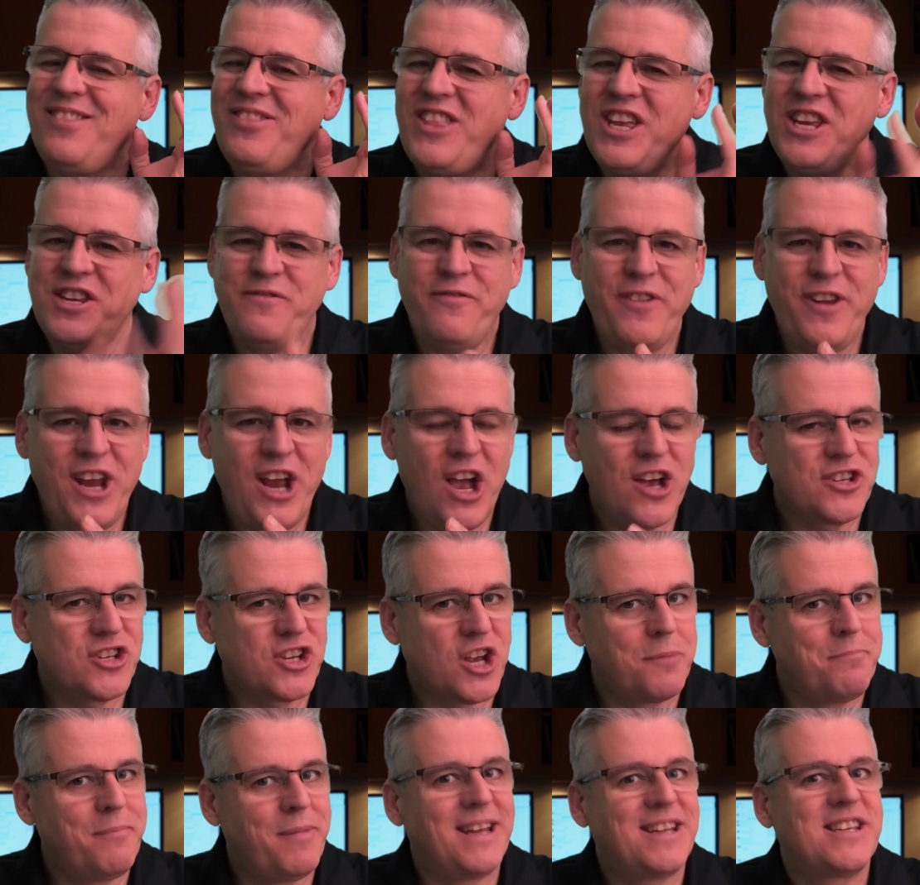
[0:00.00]
this video is
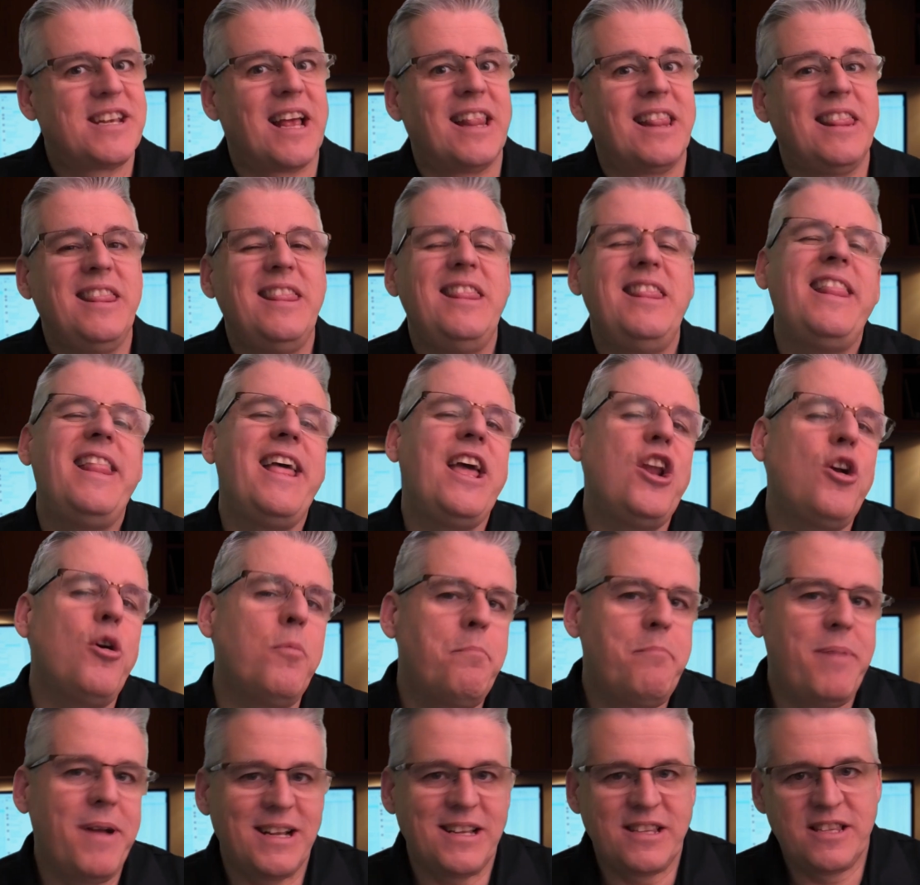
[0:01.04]
going to be a little
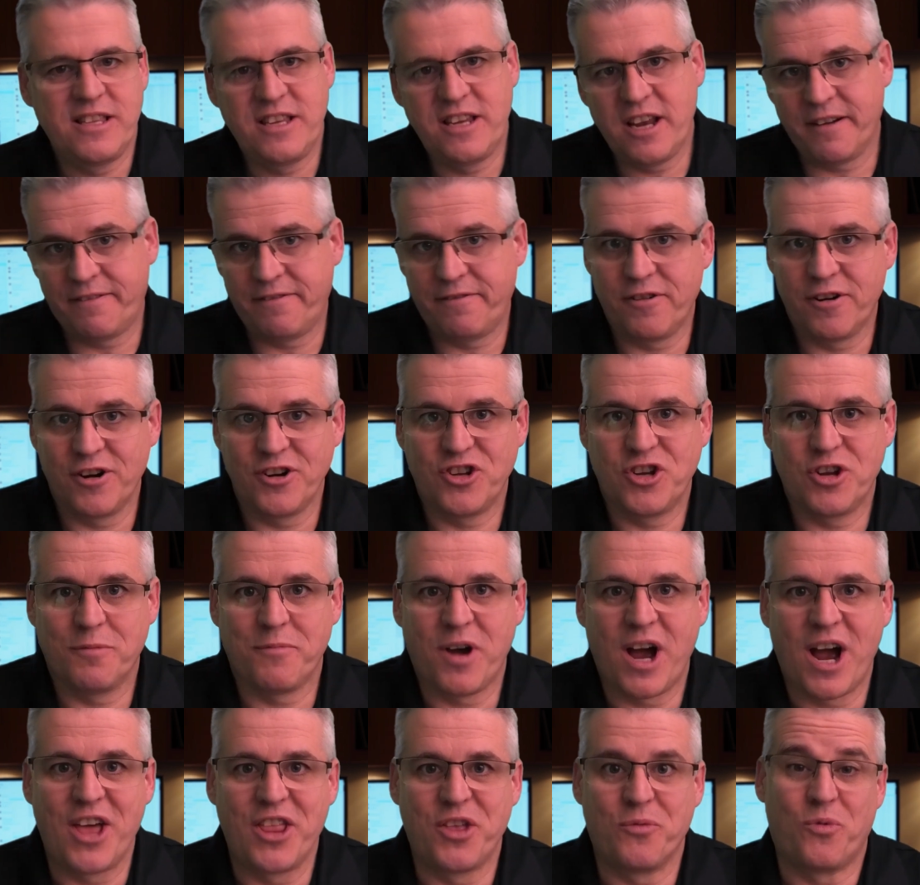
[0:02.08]
bit different to
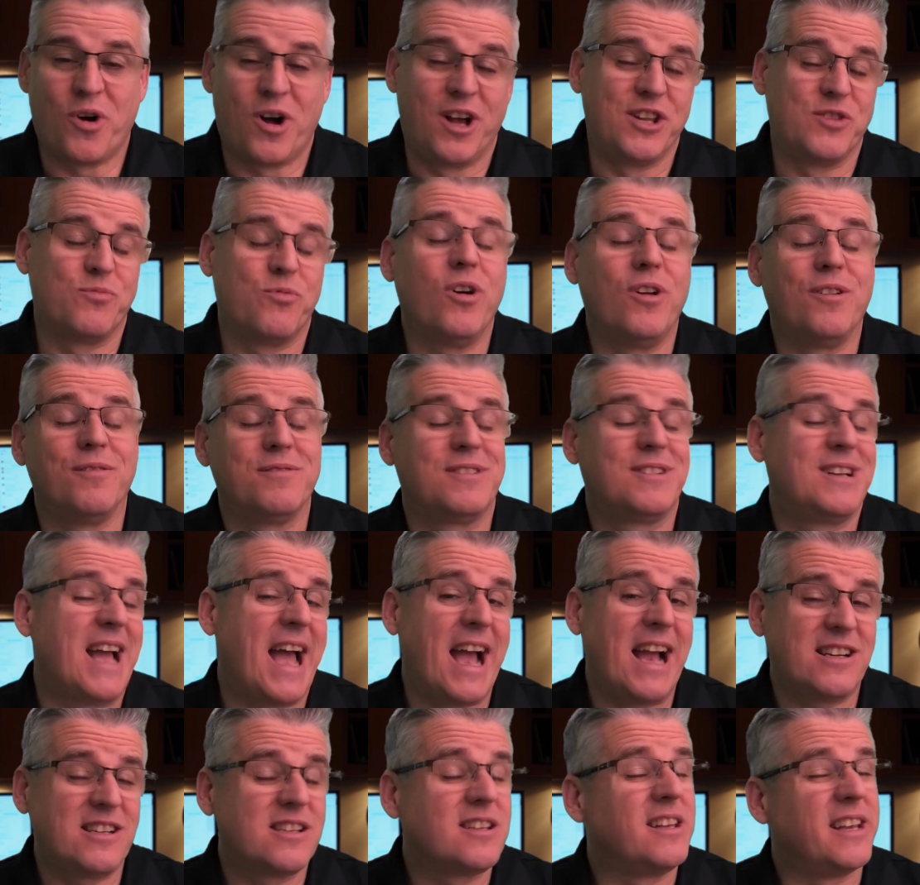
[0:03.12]
my other ones. Well,
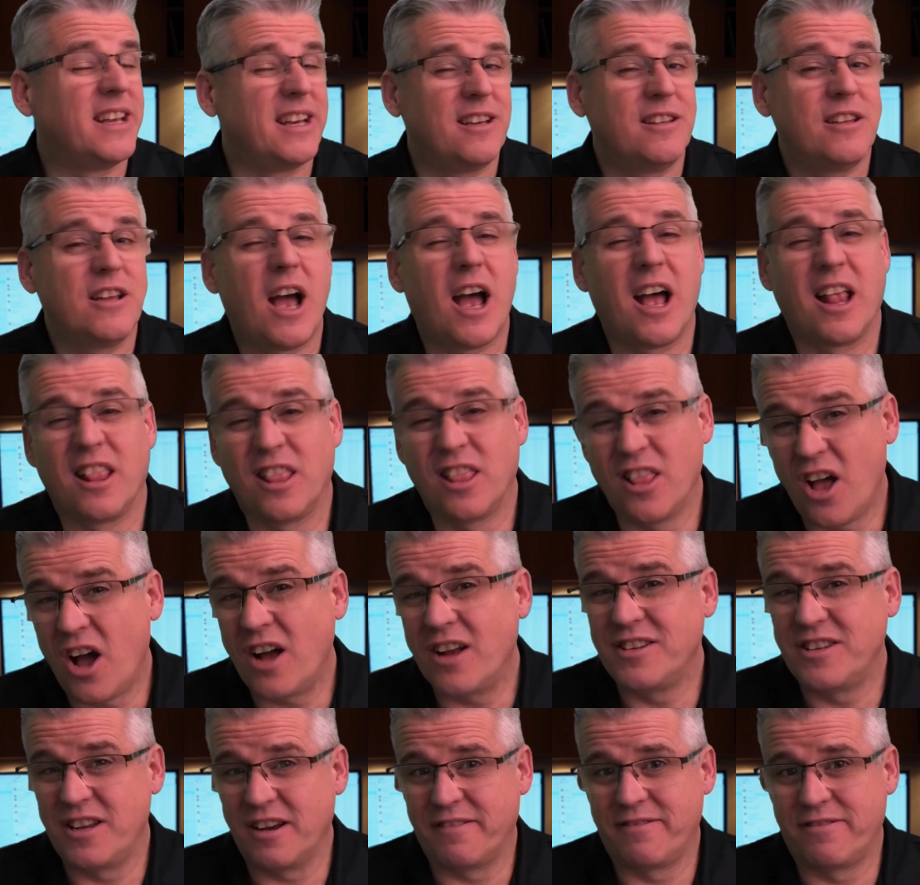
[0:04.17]
actually, a
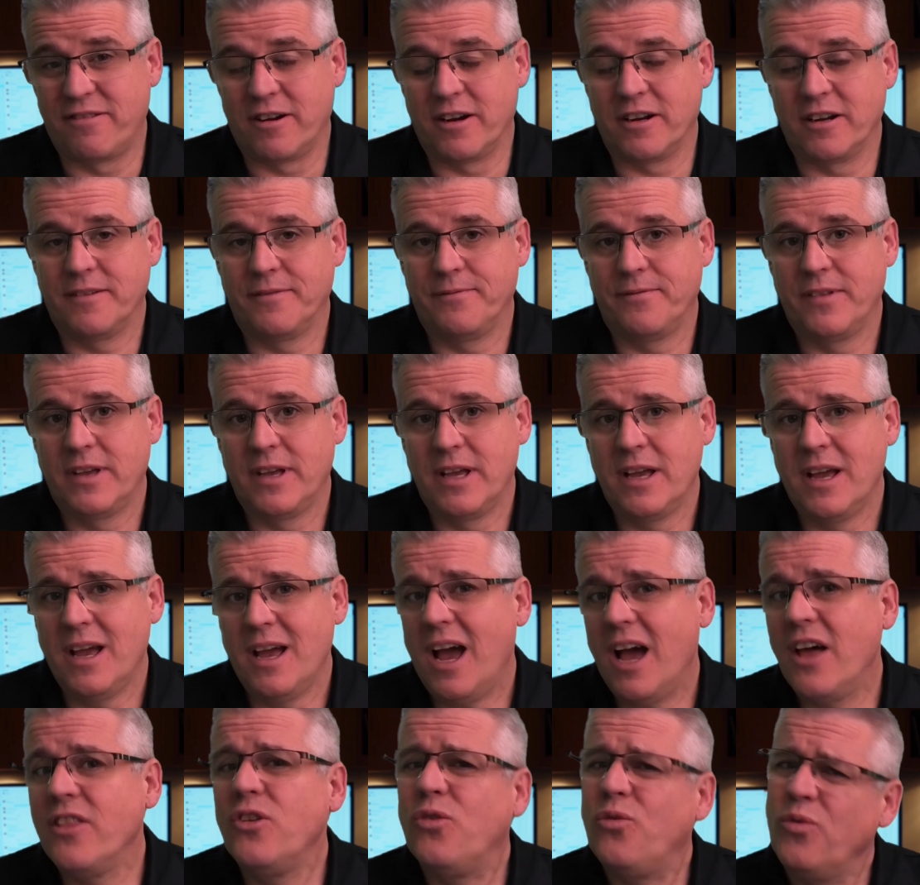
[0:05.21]
lot different.
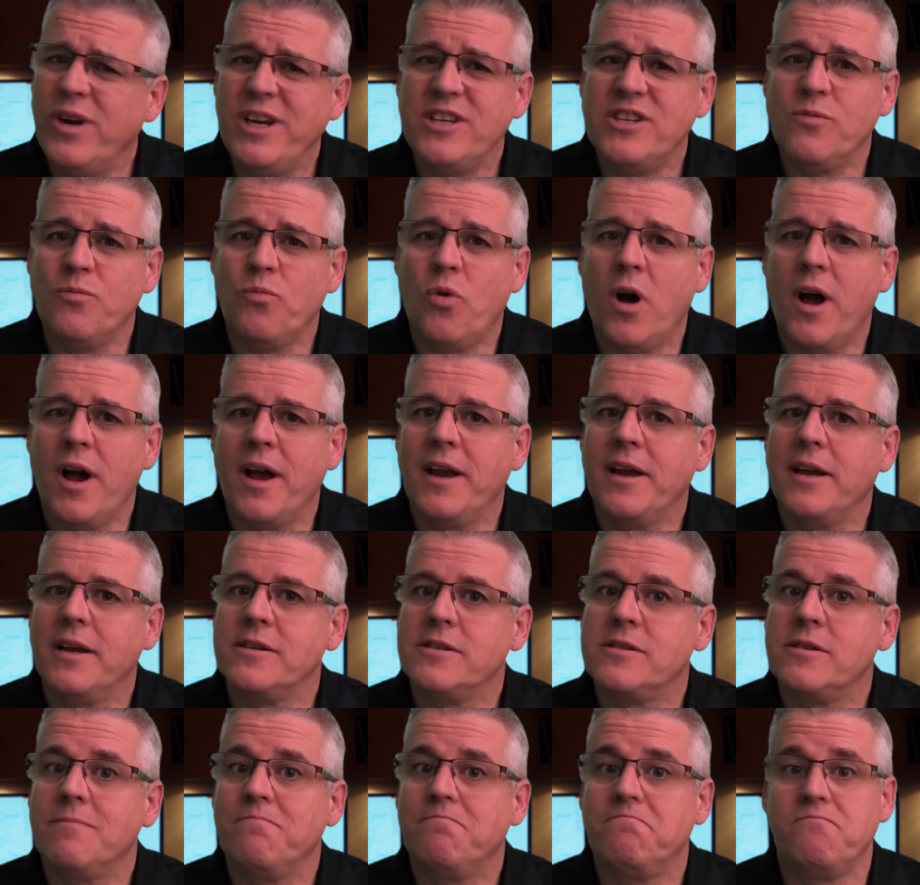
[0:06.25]
And the reason why
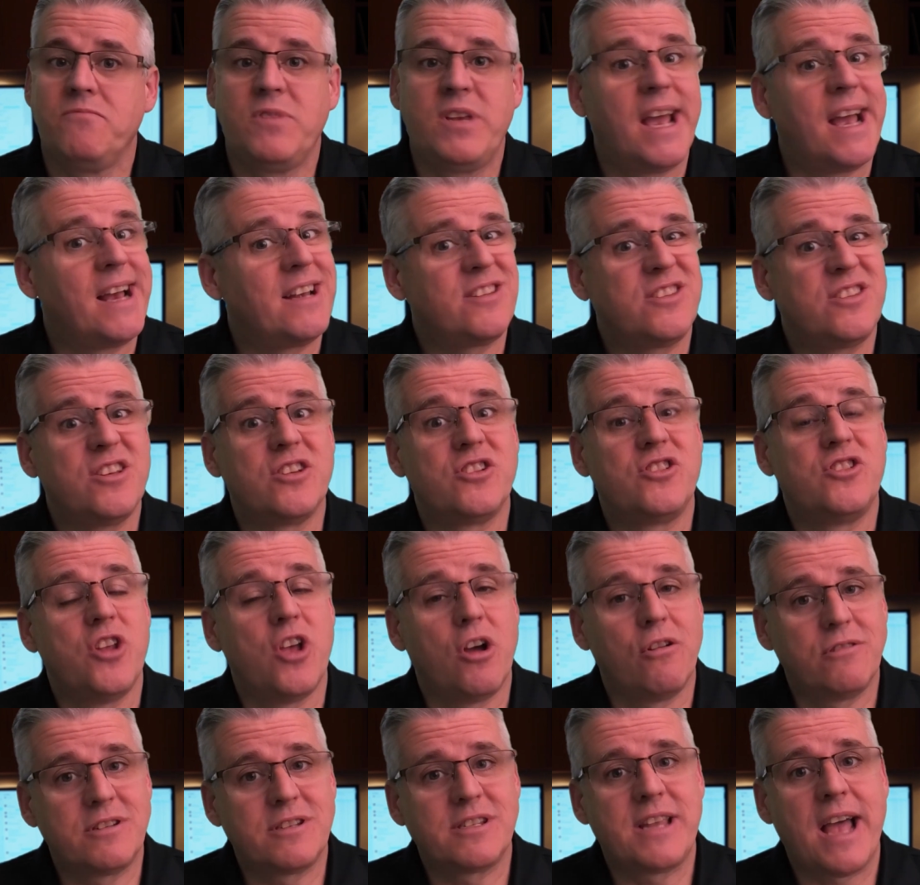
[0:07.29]
is, yes, there's
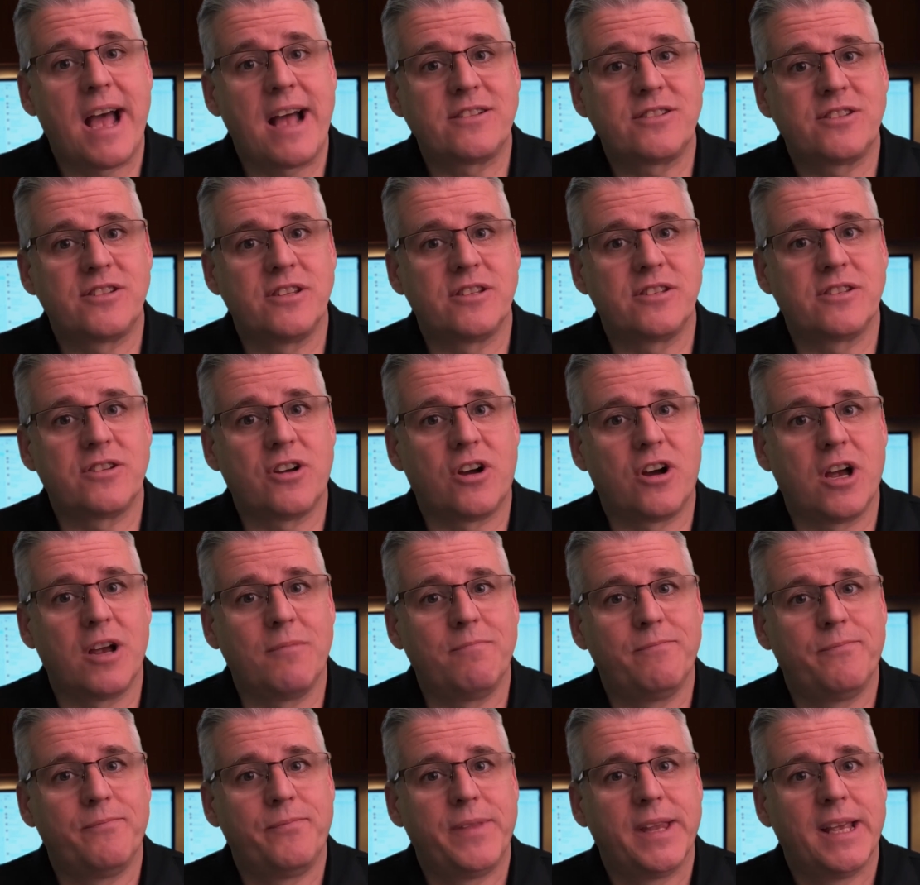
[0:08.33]
no stats this
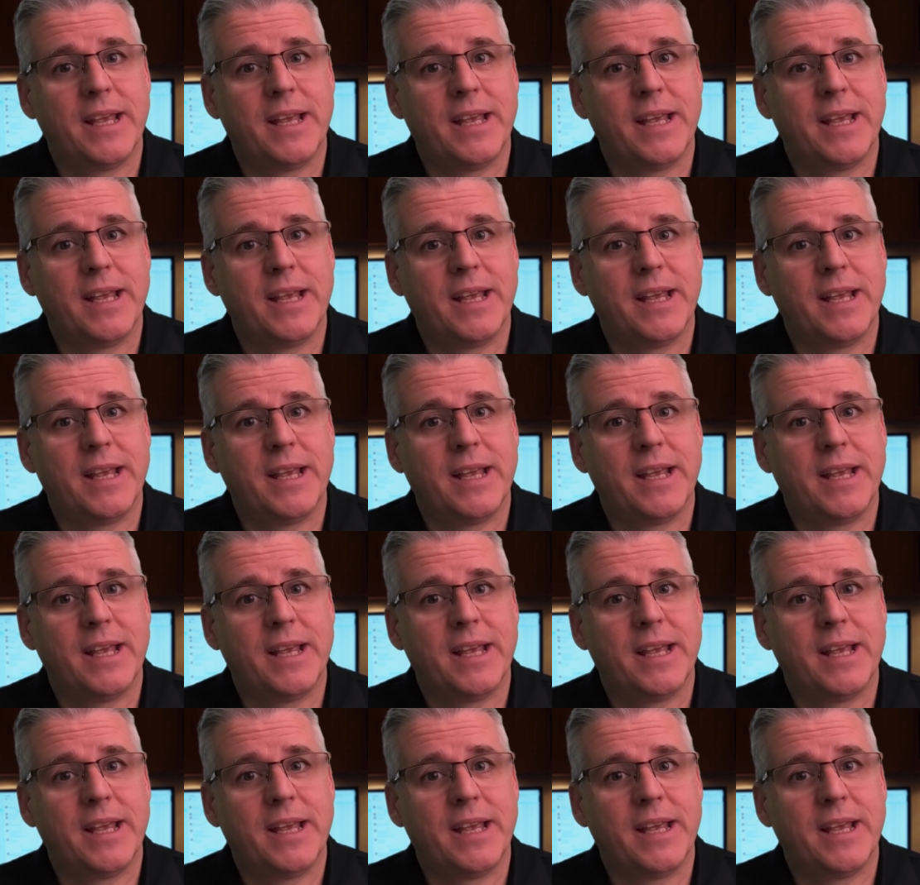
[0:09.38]
time.